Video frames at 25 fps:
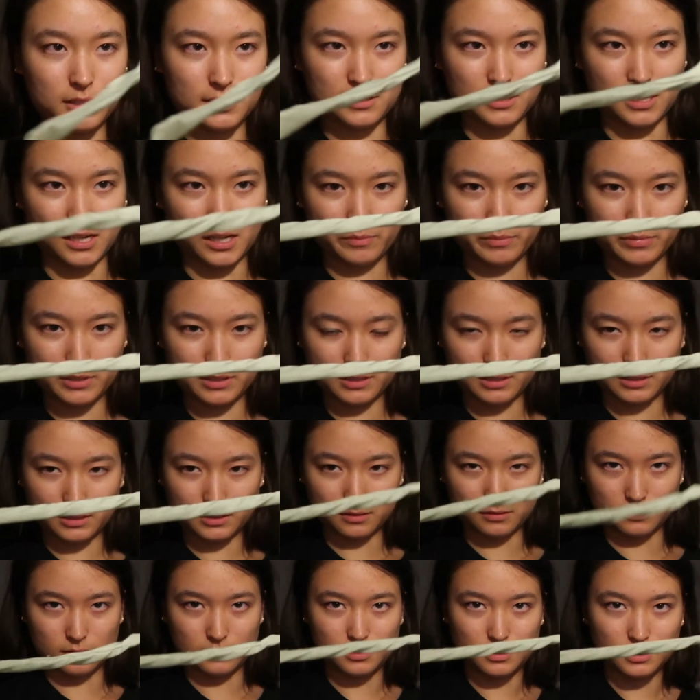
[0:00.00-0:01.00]
top is
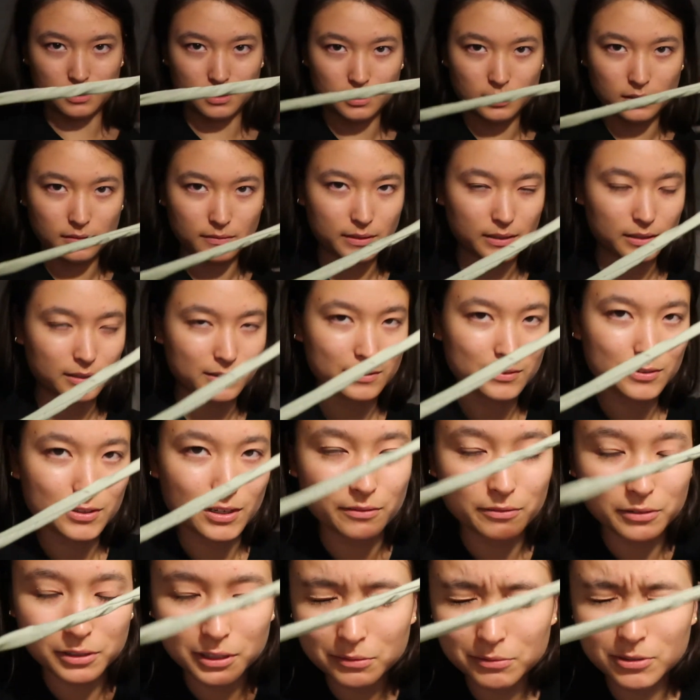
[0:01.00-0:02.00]
that. Gosh, I
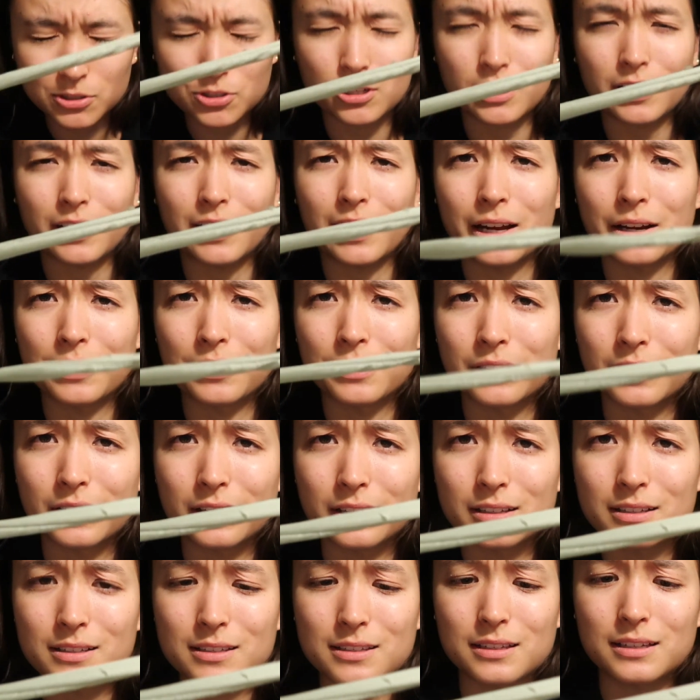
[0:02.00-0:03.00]
really wish I ironed
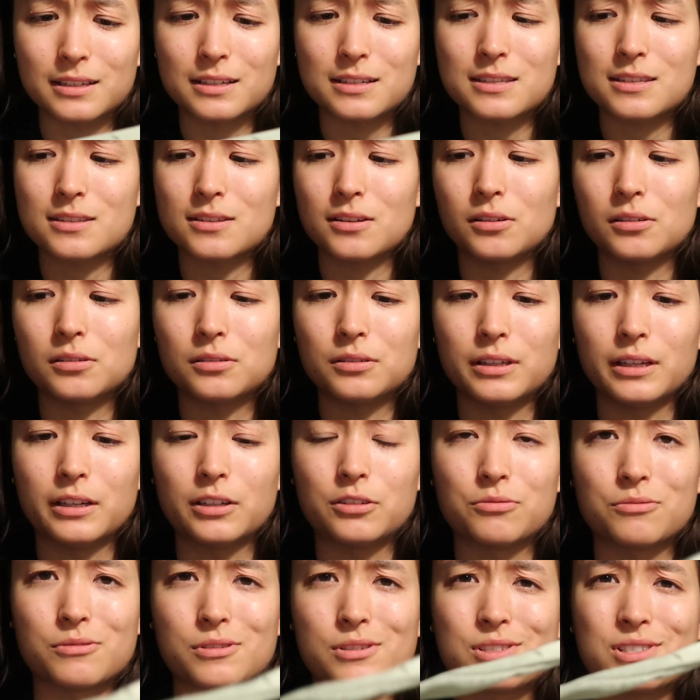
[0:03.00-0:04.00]
this. Like, it's all like
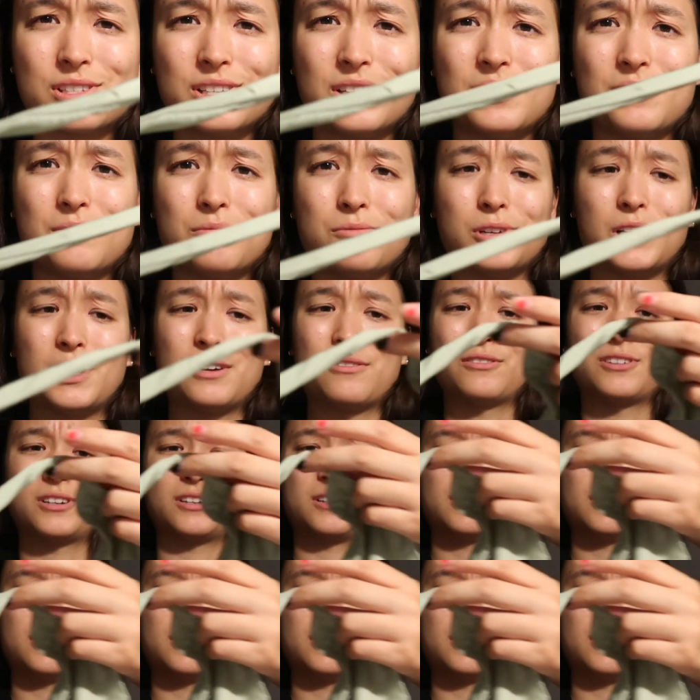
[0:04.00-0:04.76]
twisty, whatever.